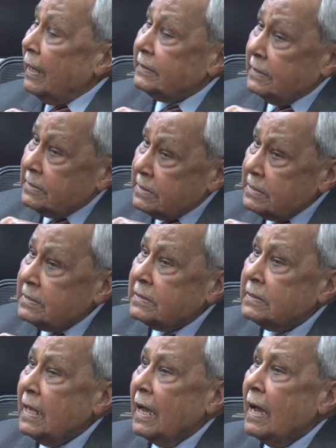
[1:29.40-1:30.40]
This
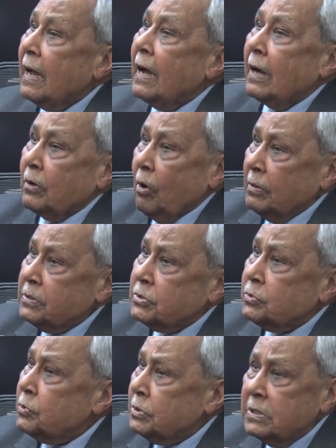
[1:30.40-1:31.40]
is a
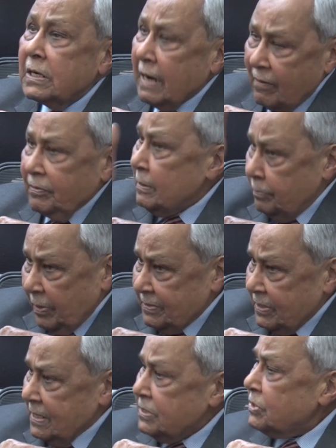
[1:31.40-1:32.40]
constitutional reference,
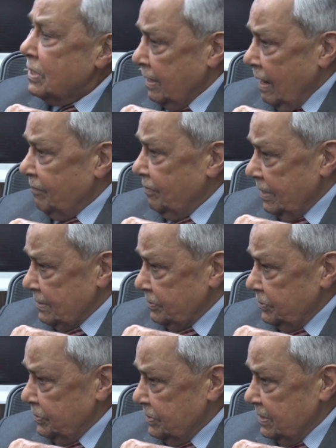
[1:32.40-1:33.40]
presidential reference.